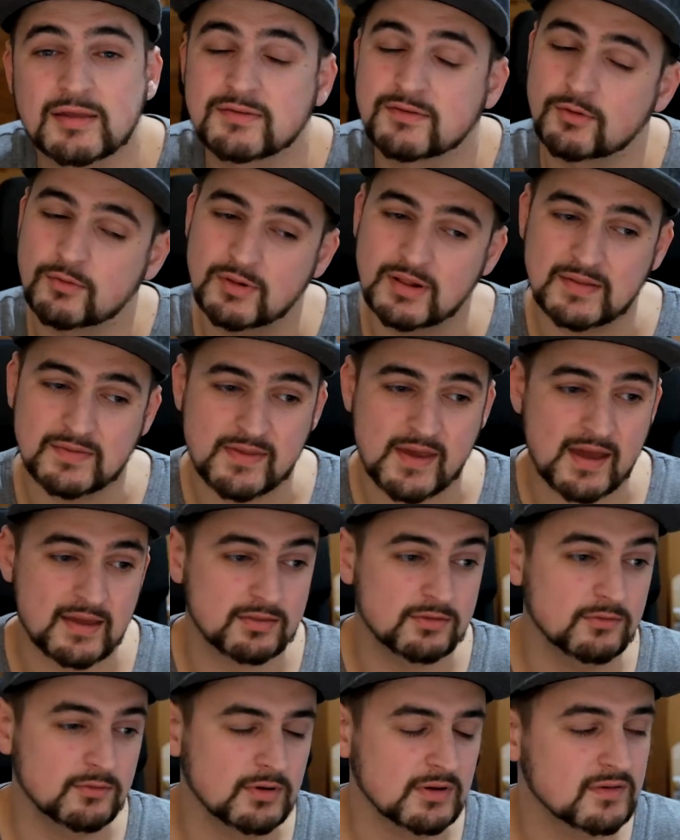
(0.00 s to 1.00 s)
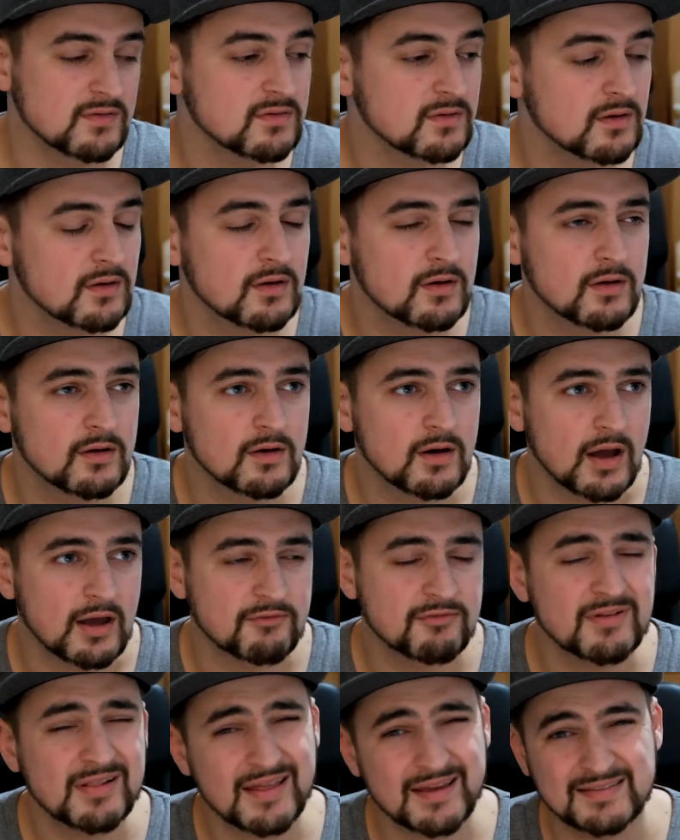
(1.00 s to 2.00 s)
so let's head to this. I
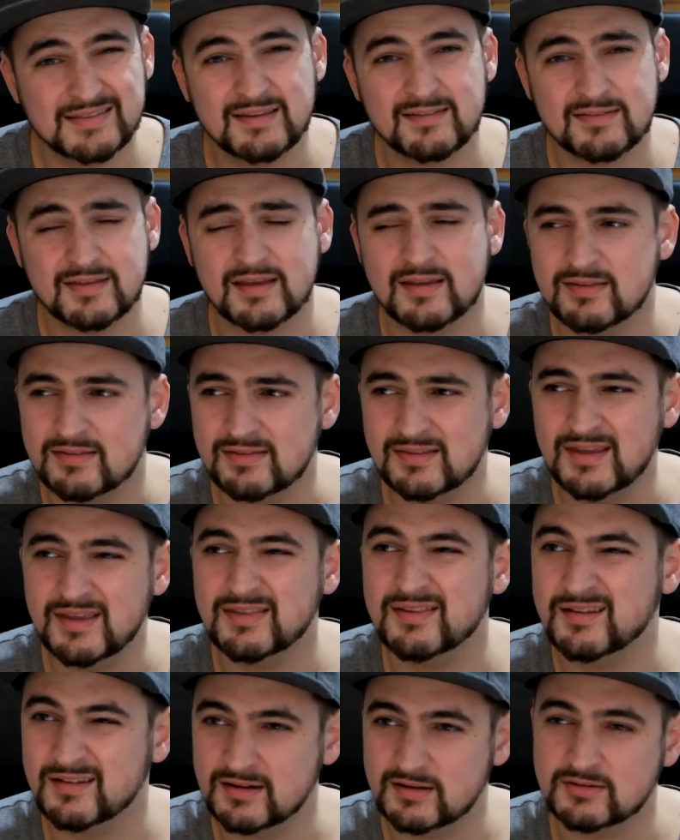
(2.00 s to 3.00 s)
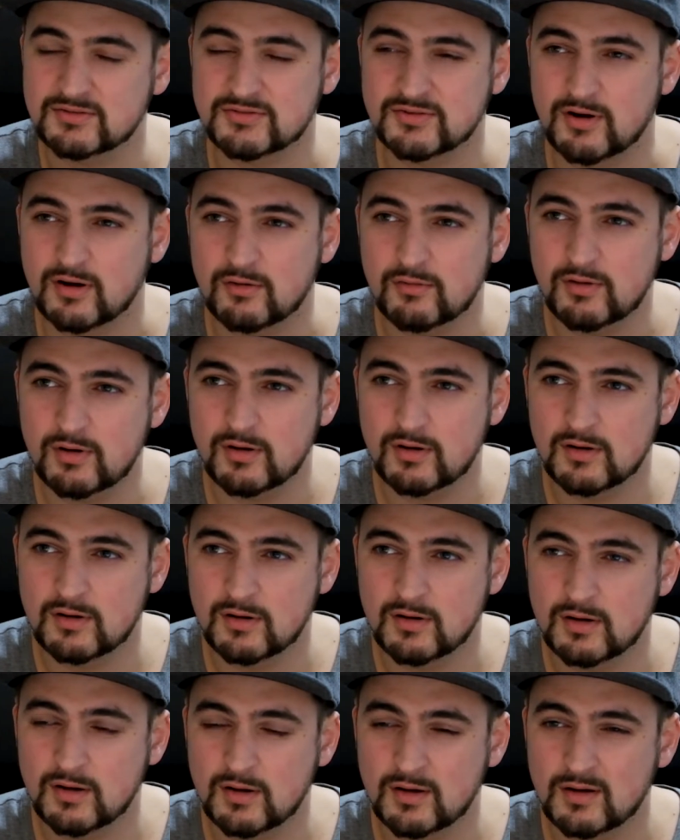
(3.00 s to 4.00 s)
feel like this thing needs an intro,
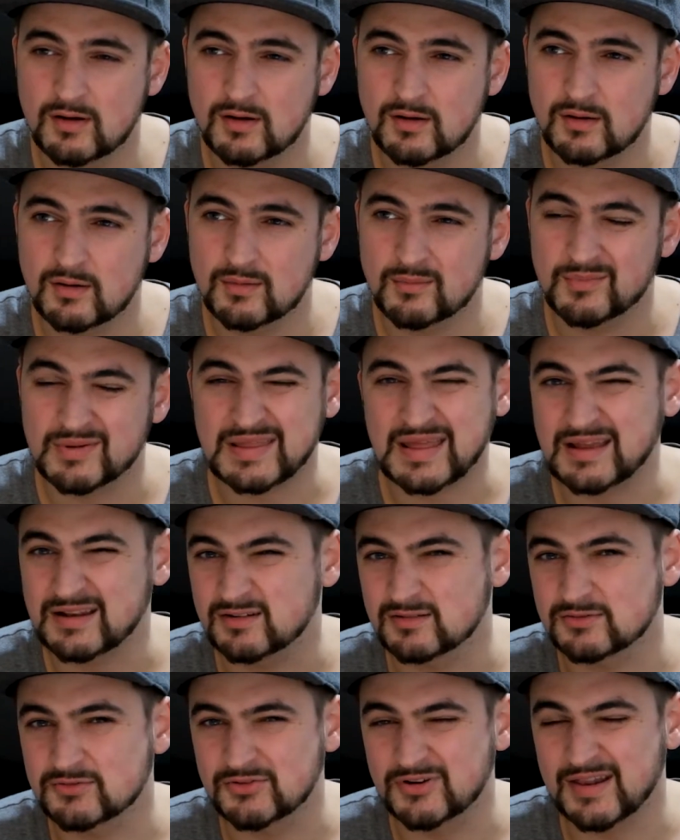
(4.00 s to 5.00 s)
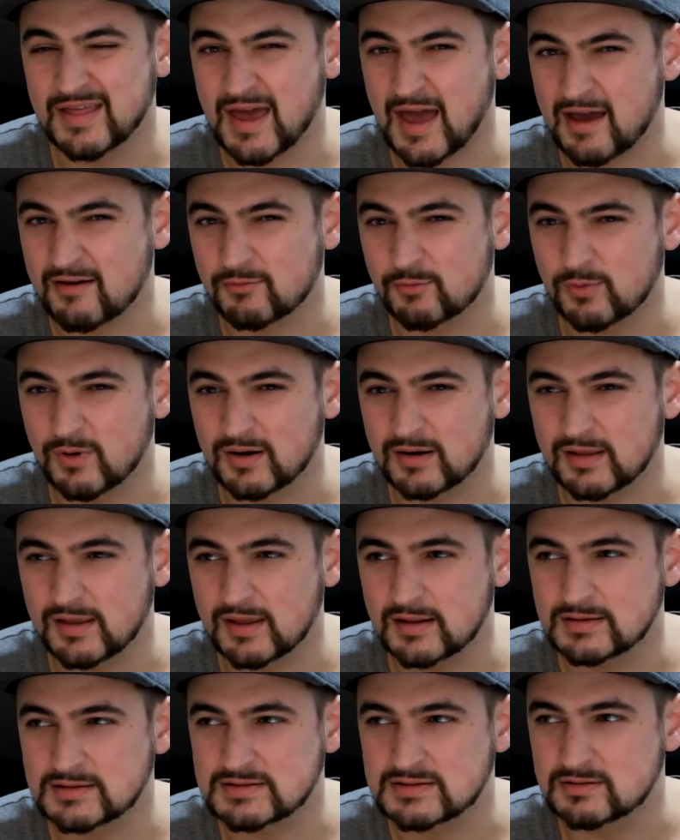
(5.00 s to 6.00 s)
but I don't really have one
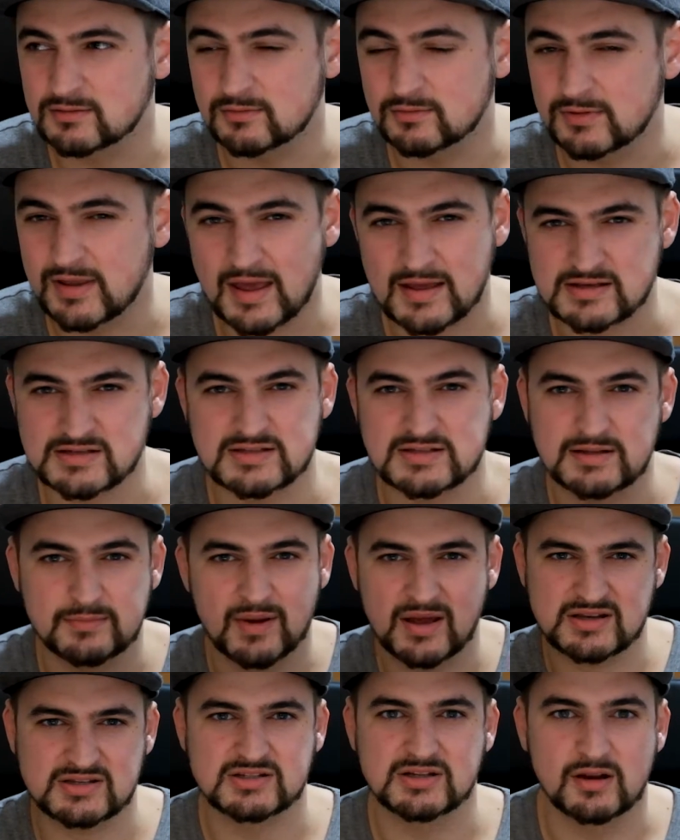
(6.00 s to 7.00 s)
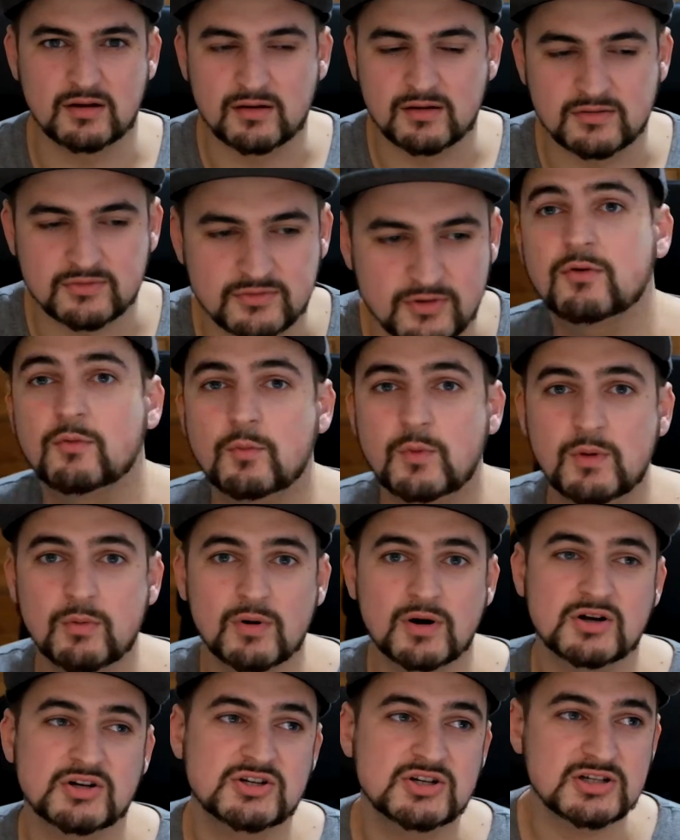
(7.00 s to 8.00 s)
yet, so yeah, just imagine an intro. We
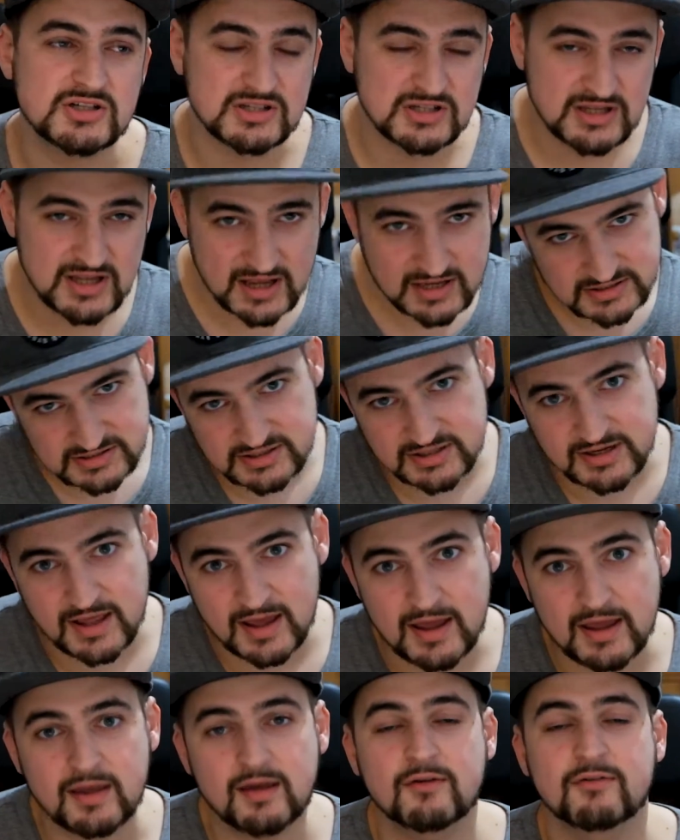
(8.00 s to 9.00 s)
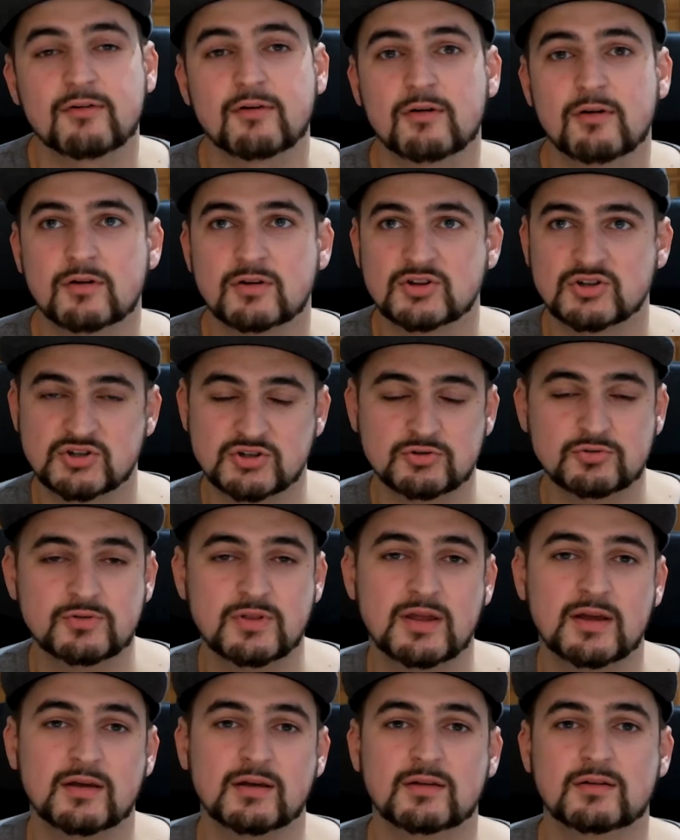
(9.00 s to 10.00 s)
were just yesterday
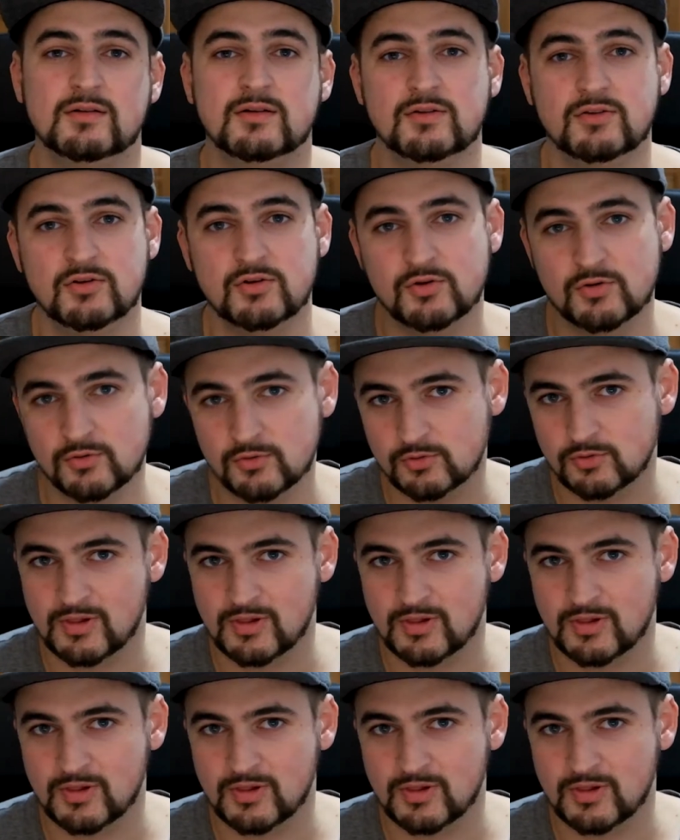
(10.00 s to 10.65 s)
shooting the new